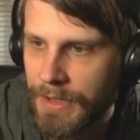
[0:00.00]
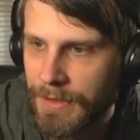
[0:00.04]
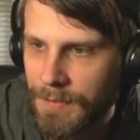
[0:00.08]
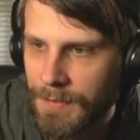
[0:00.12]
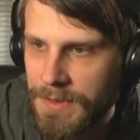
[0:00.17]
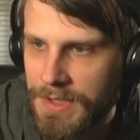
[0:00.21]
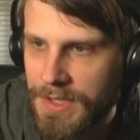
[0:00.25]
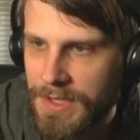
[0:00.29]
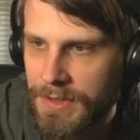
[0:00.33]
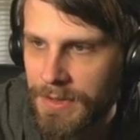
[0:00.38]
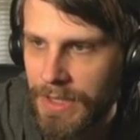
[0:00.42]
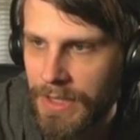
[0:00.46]
We
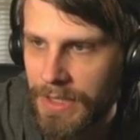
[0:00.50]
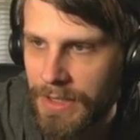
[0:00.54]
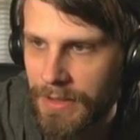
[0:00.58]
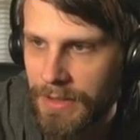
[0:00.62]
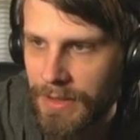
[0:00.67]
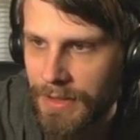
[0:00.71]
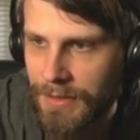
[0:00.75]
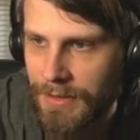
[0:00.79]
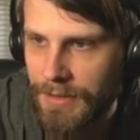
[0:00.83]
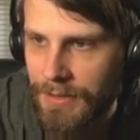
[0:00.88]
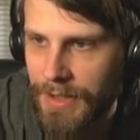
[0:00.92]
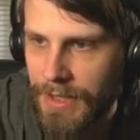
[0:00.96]
do get
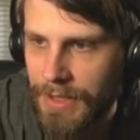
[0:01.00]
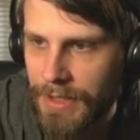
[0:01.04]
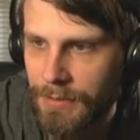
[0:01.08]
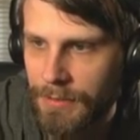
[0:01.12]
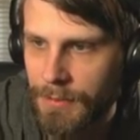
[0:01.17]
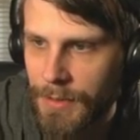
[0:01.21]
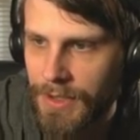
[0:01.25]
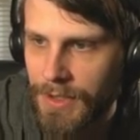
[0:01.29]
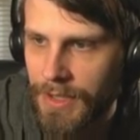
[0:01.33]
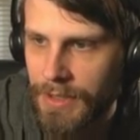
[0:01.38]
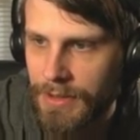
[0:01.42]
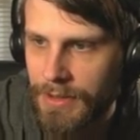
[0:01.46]
another land.
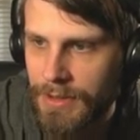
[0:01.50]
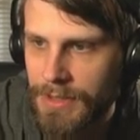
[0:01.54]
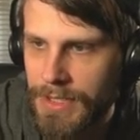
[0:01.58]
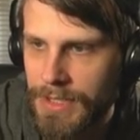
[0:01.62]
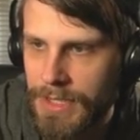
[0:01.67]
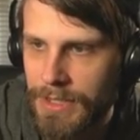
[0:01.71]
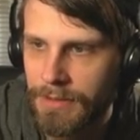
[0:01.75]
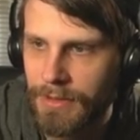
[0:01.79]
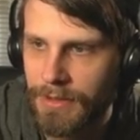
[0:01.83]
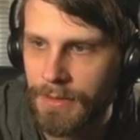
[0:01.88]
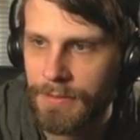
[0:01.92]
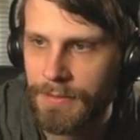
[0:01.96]
We're
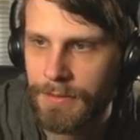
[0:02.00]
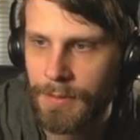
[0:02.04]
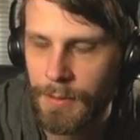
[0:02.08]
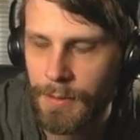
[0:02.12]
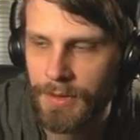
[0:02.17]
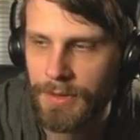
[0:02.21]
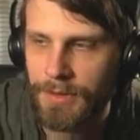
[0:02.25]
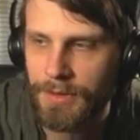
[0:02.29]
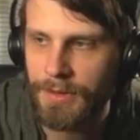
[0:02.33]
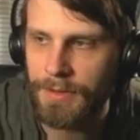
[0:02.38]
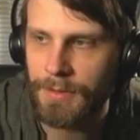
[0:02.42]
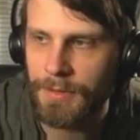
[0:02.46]
guaranteed the
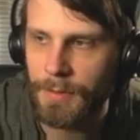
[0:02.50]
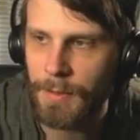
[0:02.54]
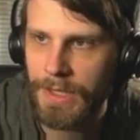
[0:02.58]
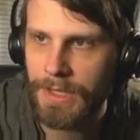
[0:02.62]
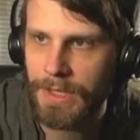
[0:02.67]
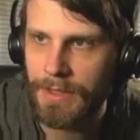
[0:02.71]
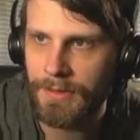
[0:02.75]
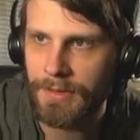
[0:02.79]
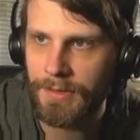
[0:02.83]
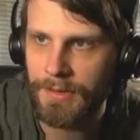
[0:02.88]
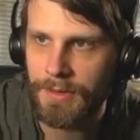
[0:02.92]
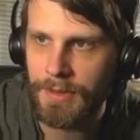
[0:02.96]
4th as
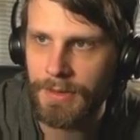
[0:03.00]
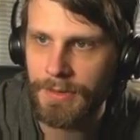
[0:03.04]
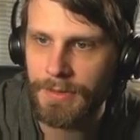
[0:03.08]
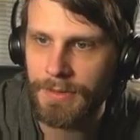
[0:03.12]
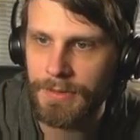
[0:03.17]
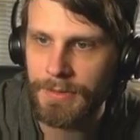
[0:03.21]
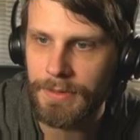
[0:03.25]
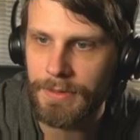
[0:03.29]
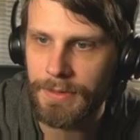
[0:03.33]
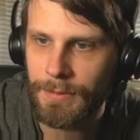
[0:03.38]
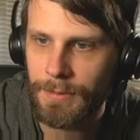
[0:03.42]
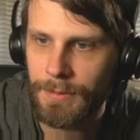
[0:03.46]
well, so
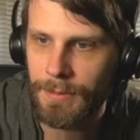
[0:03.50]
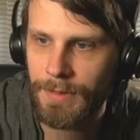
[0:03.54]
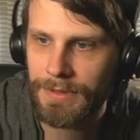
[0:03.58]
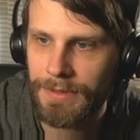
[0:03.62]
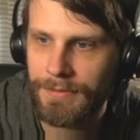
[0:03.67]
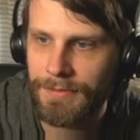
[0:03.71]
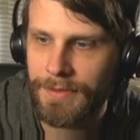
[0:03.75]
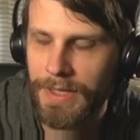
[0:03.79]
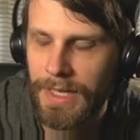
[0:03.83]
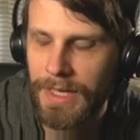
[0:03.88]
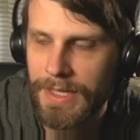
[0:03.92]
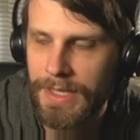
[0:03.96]

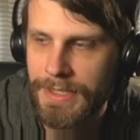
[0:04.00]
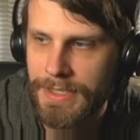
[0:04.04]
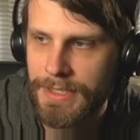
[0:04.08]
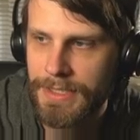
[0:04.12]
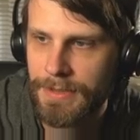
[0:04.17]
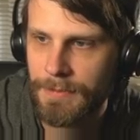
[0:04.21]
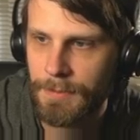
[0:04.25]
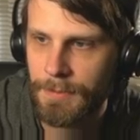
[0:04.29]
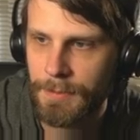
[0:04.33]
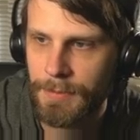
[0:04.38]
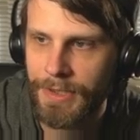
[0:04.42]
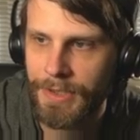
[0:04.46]
we've got
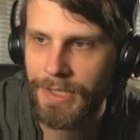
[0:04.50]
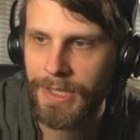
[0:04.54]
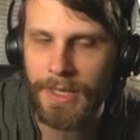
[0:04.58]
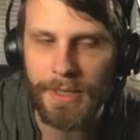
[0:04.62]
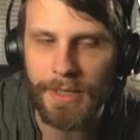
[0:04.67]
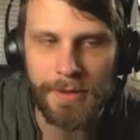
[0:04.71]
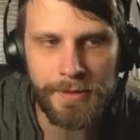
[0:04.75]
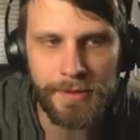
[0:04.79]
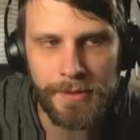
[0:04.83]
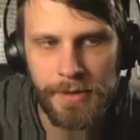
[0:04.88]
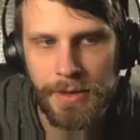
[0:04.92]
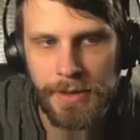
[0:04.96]
some
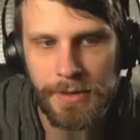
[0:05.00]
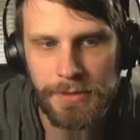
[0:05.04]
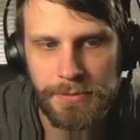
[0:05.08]
plays here.